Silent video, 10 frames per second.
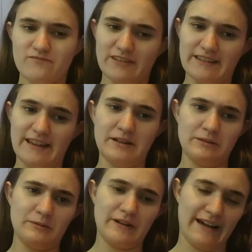And
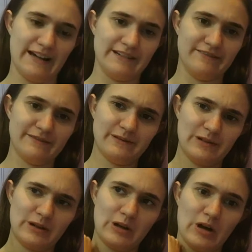then we have
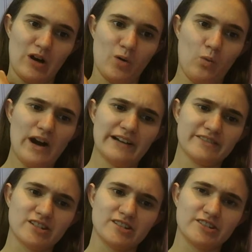
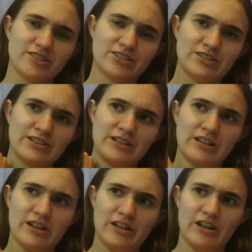wyverns,
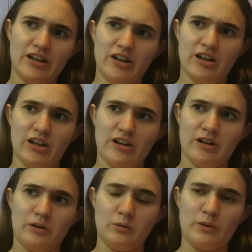
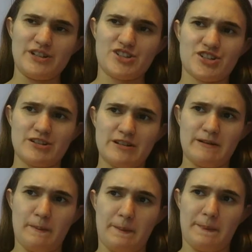which
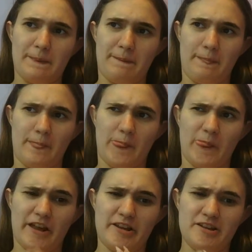
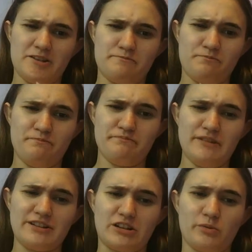is
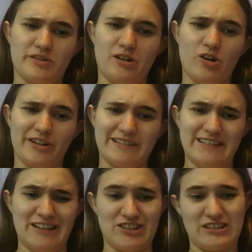basically where all the
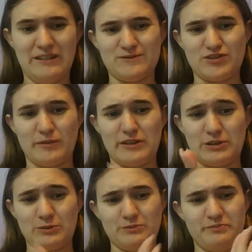contention comes from,
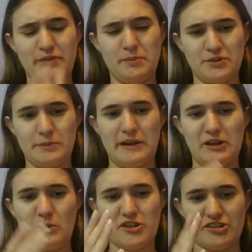is people debating
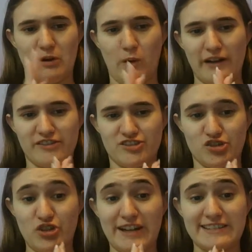whether or not wyverns are
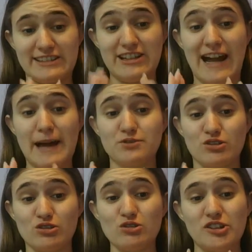dragons. They're
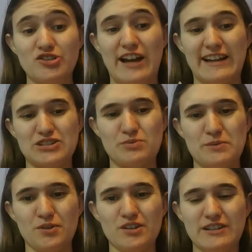absolutely dragons,
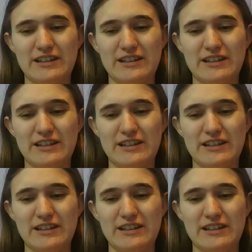people.